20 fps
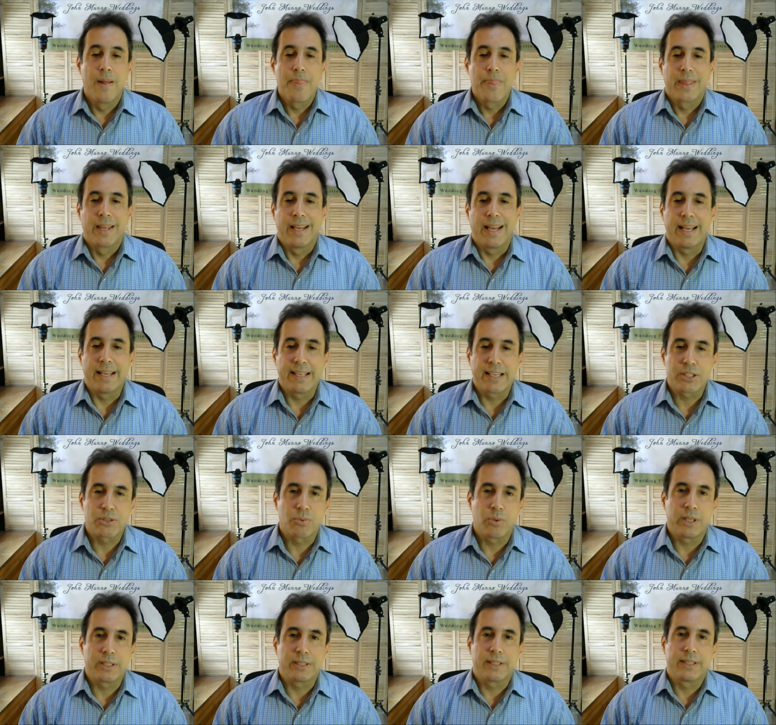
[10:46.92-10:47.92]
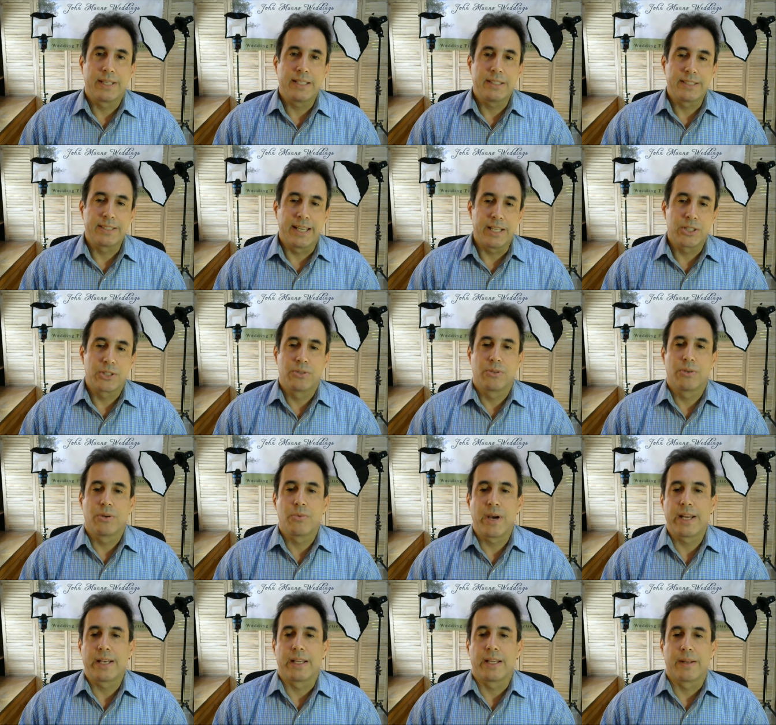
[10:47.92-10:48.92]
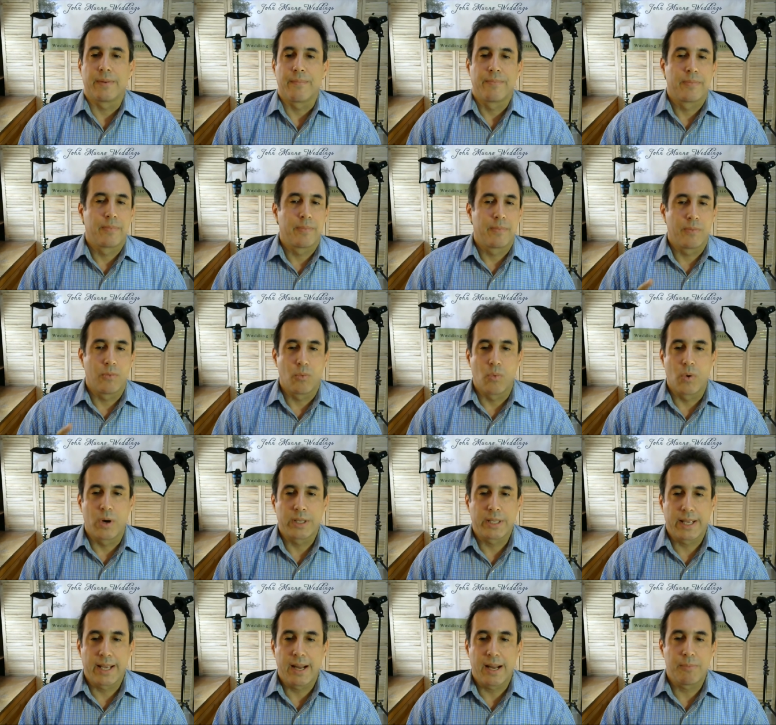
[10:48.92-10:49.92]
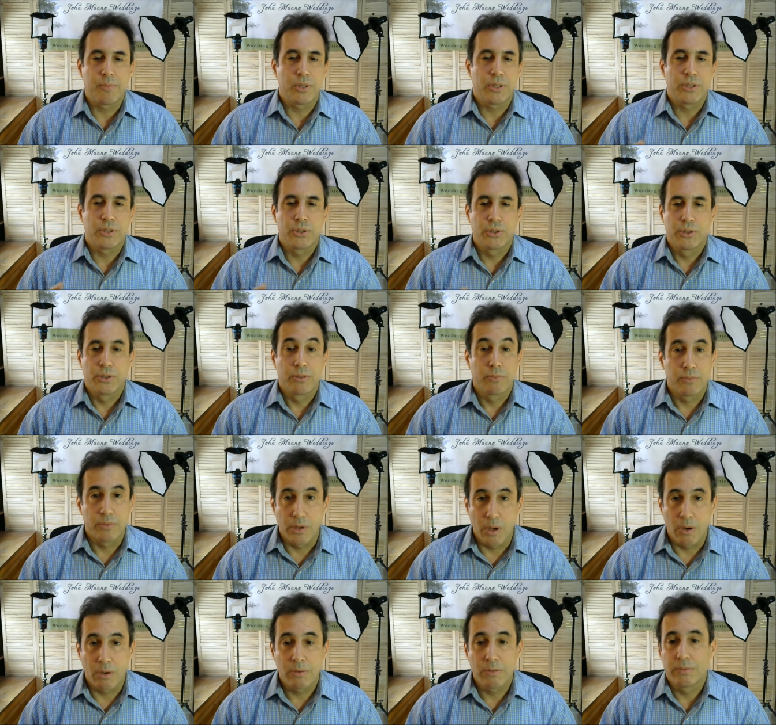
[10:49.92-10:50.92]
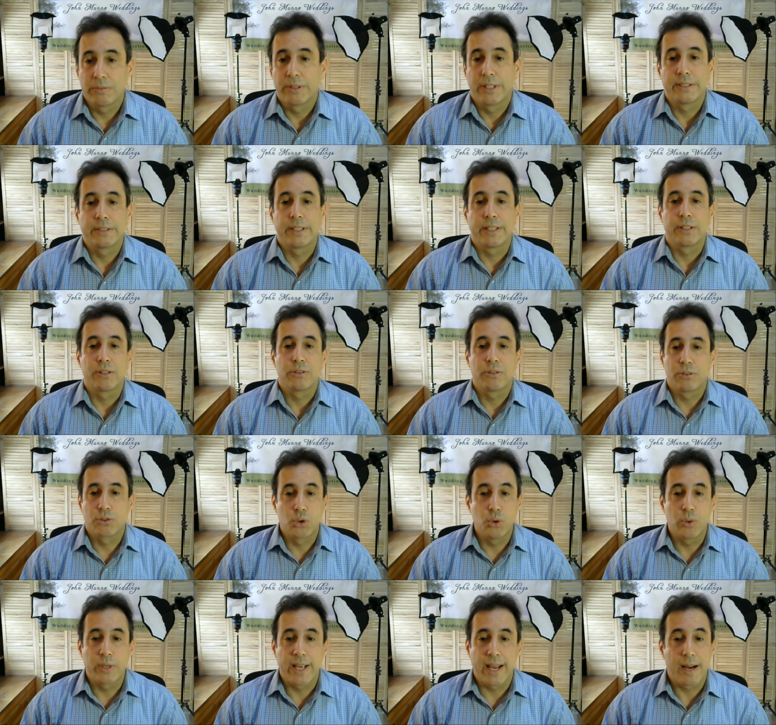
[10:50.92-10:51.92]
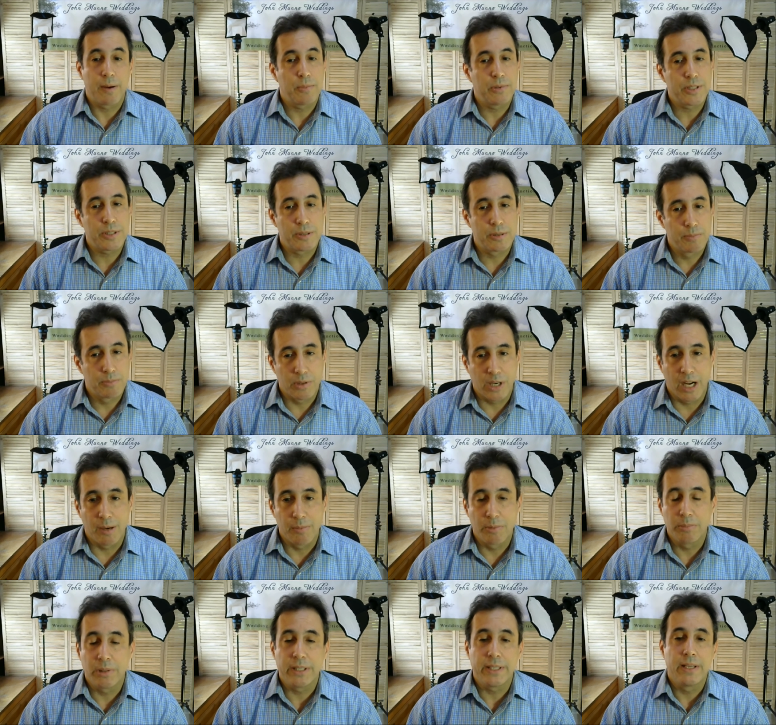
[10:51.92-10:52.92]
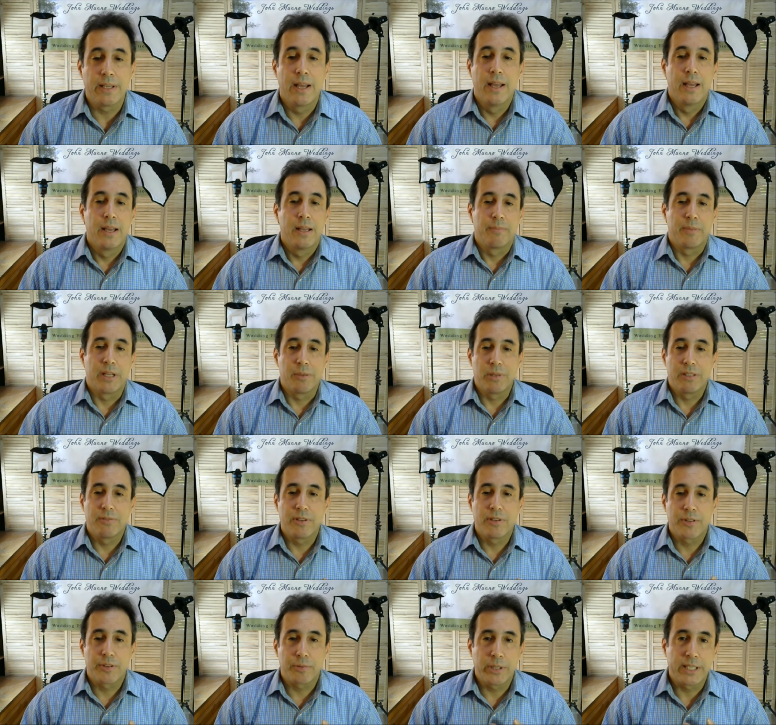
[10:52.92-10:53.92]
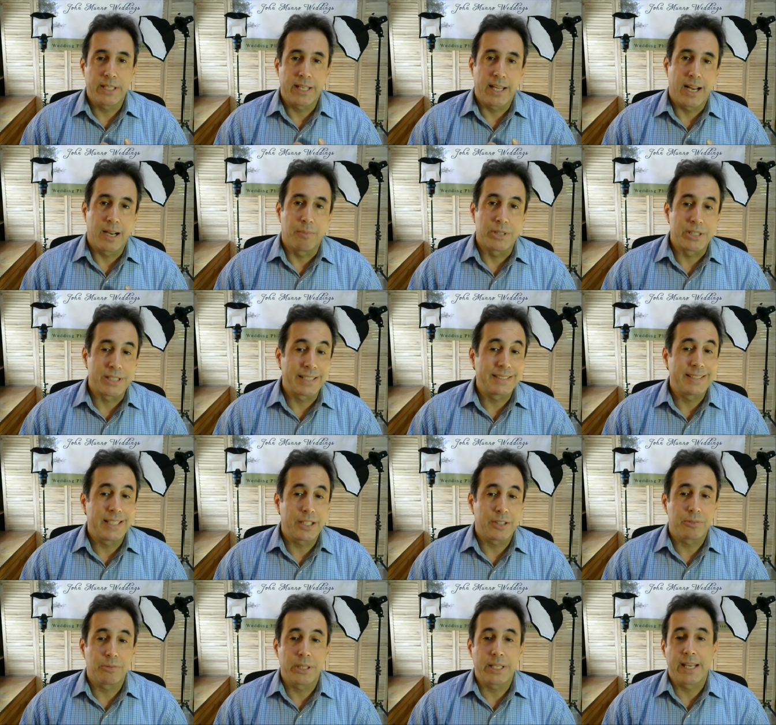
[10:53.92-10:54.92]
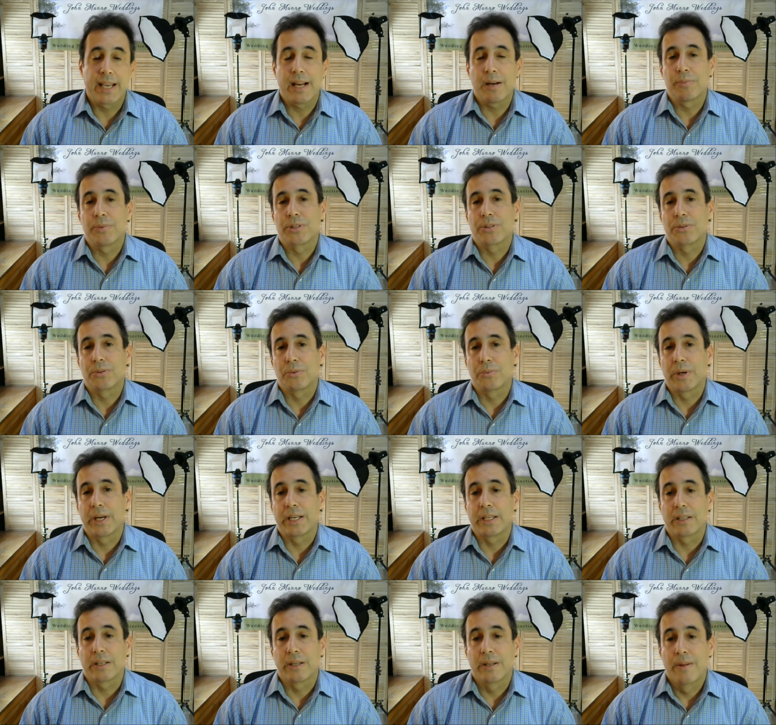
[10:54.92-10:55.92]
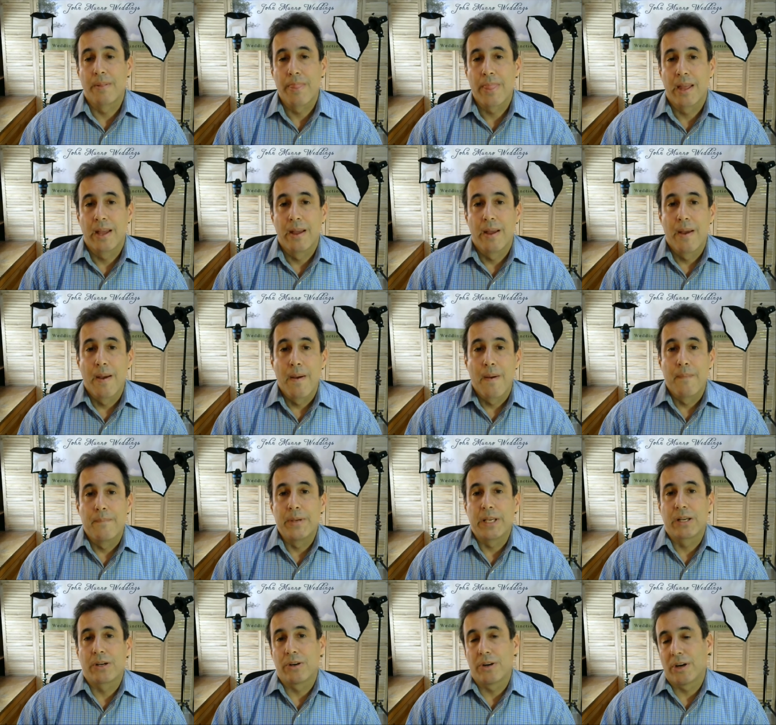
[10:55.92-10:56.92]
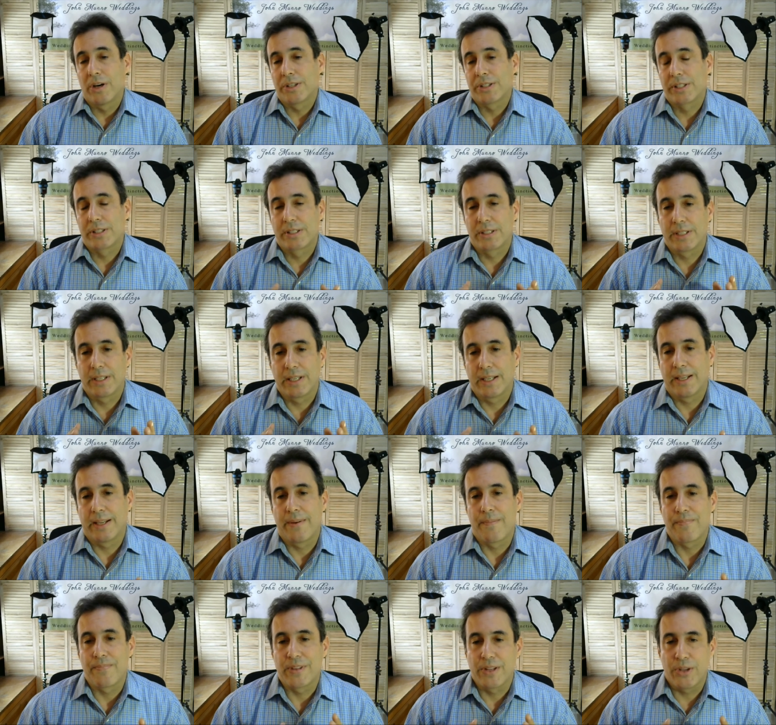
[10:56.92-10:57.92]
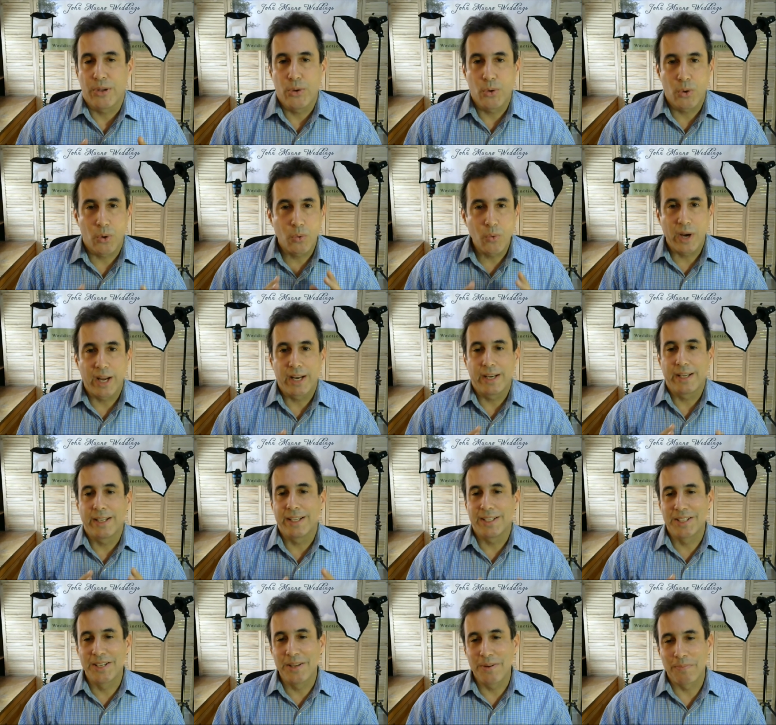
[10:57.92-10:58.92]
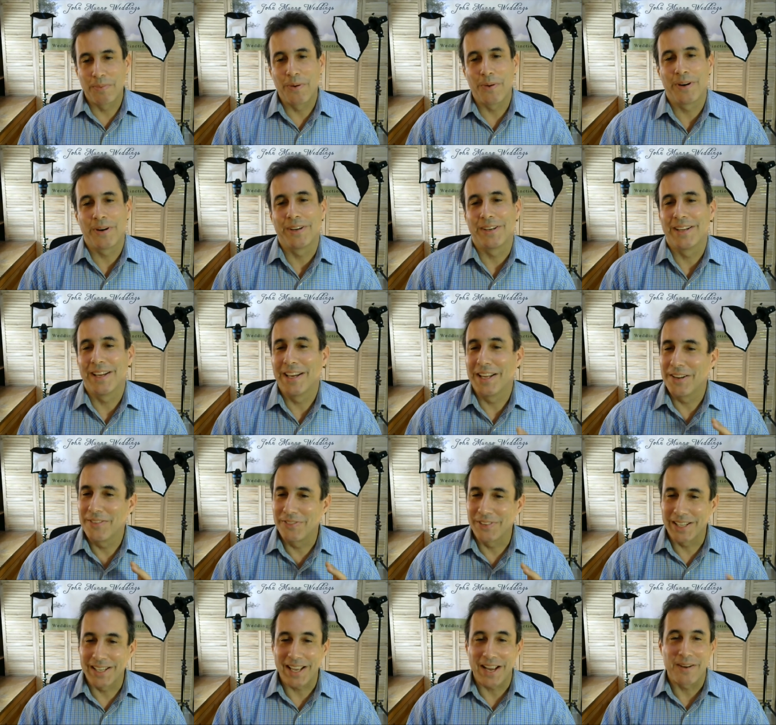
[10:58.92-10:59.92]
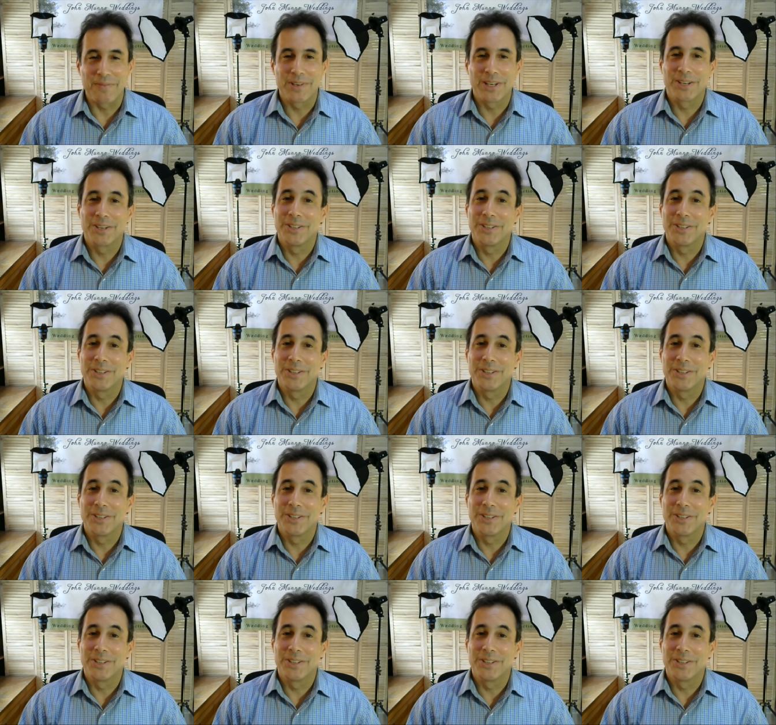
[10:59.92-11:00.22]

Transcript: and guess what they take to a wedding? One camera? No, they take two cameras, probably, maybe even three cameras. I take three cameras to a wedding because your wedding is important, and if a camera goes